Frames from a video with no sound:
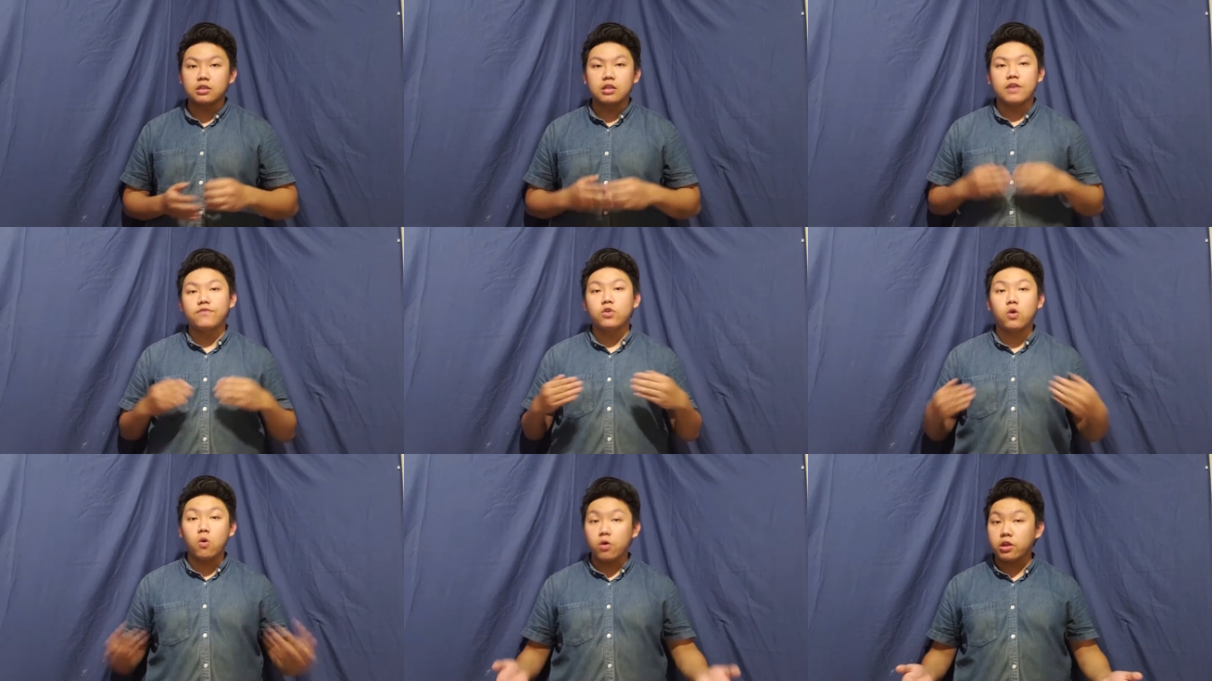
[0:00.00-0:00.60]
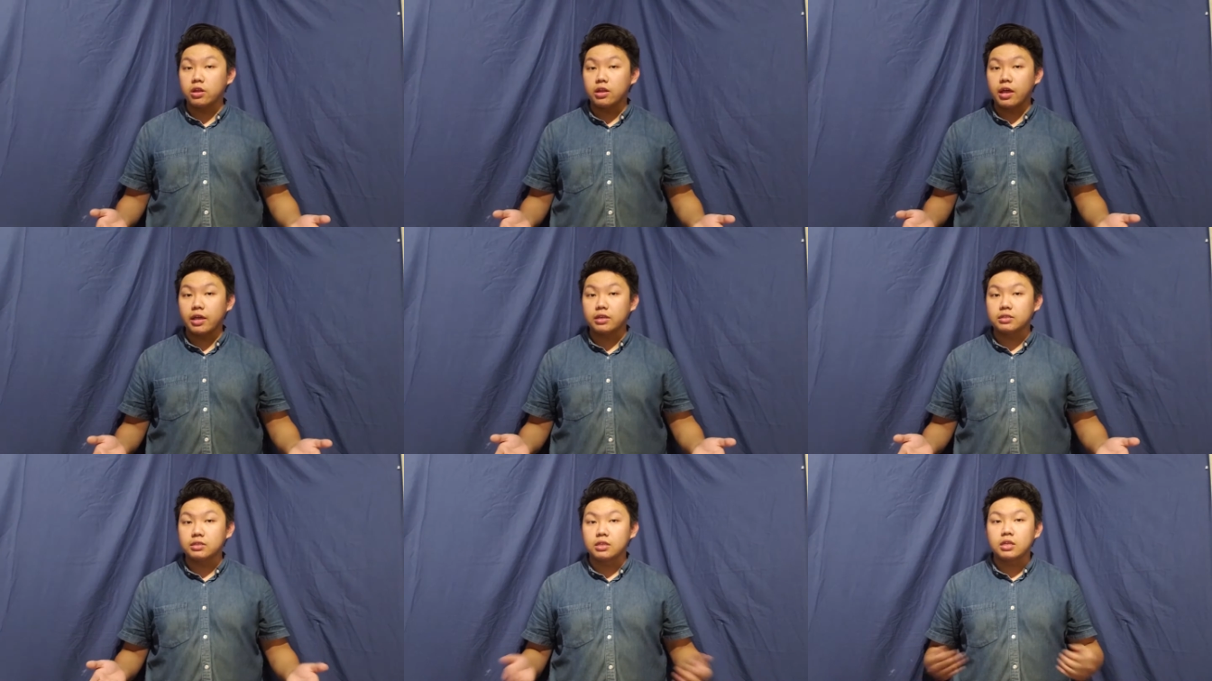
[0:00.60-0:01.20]
If you're
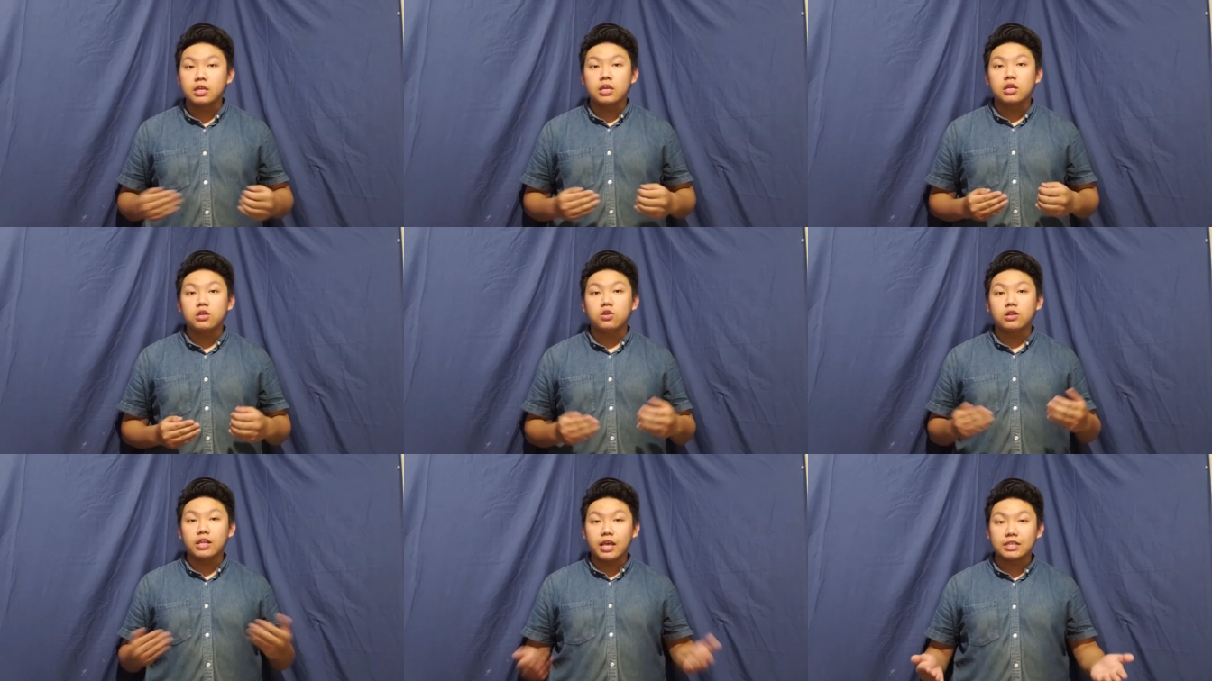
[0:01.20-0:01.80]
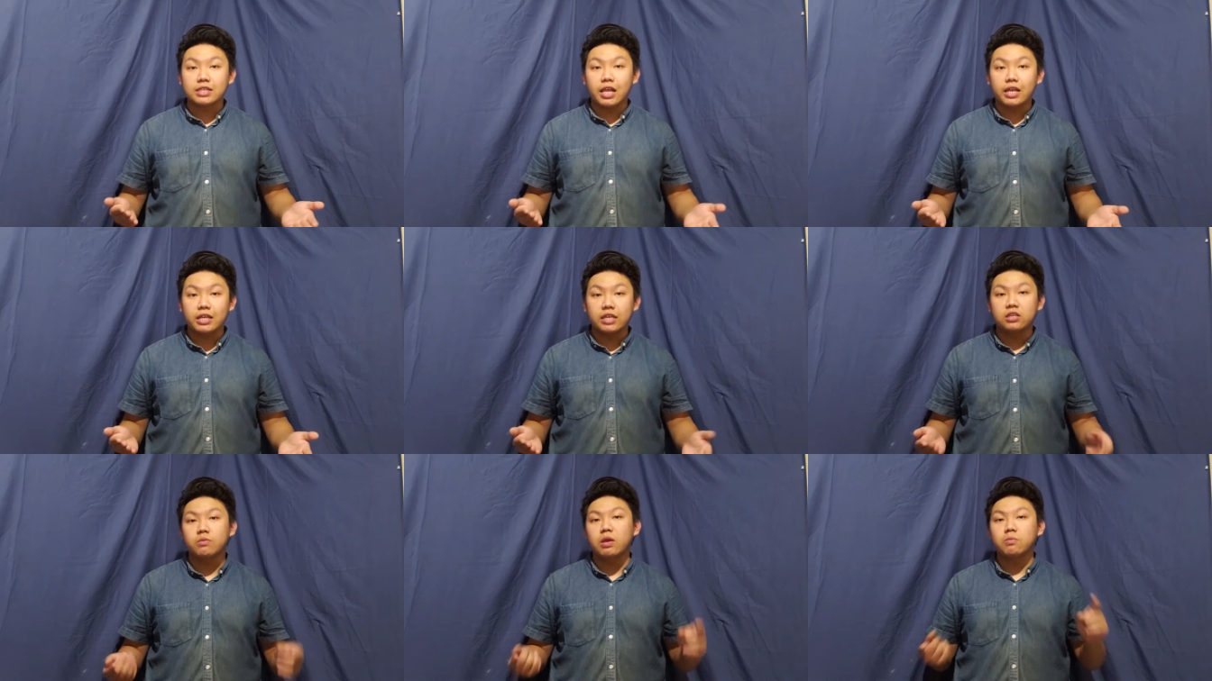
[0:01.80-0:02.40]
organized, you're less
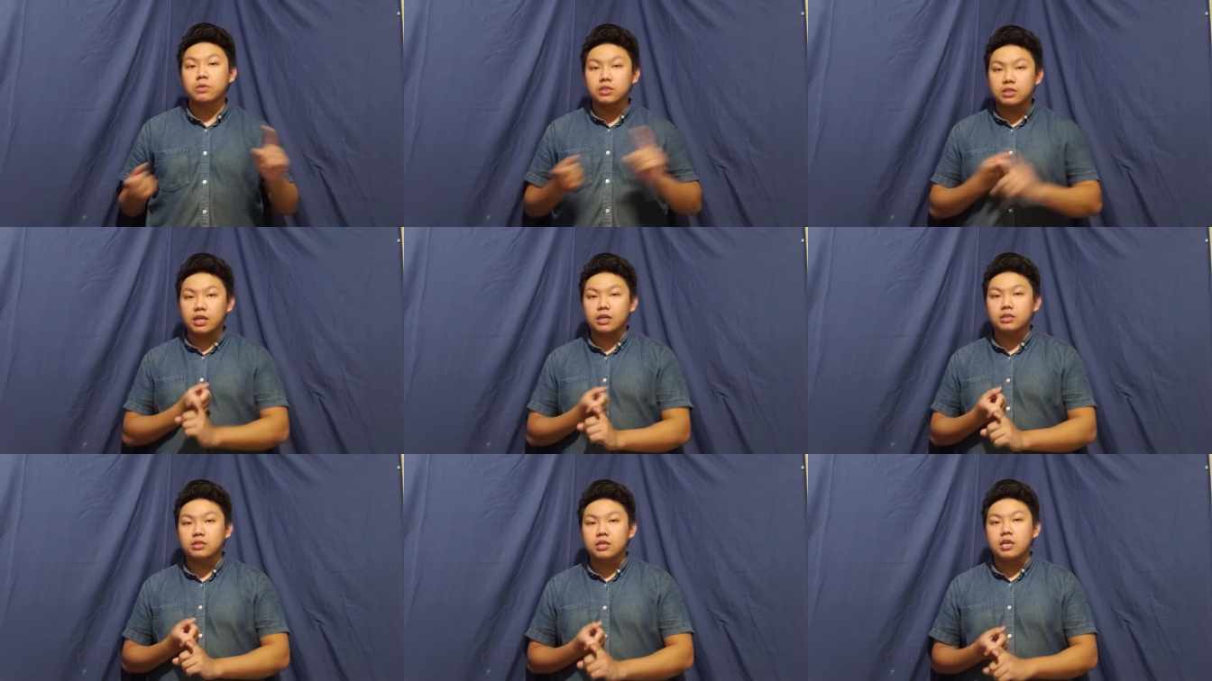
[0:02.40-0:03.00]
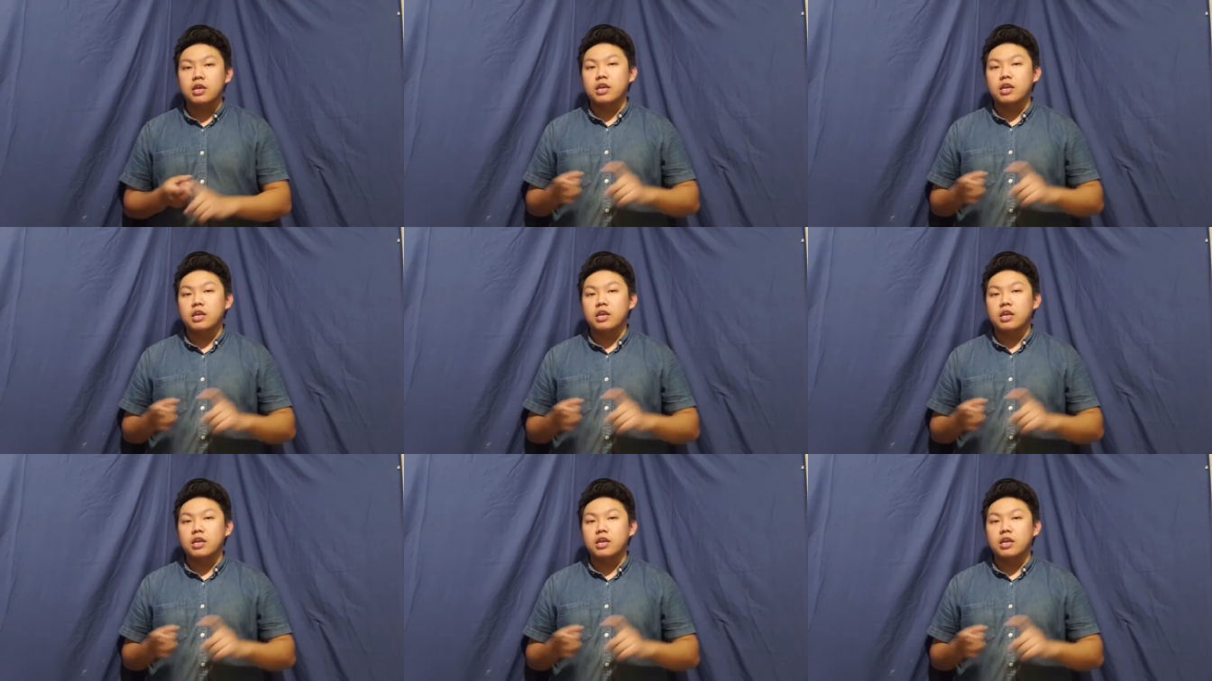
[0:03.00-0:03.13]
likely to make mistakes.